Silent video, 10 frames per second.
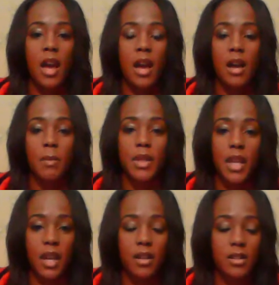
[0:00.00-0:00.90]

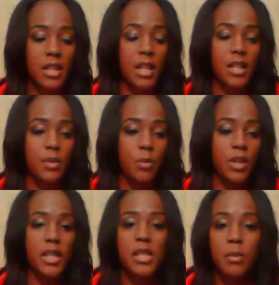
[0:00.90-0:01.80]
Again, said it's
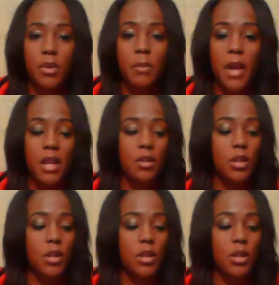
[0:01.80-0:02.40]
pretty simple to make.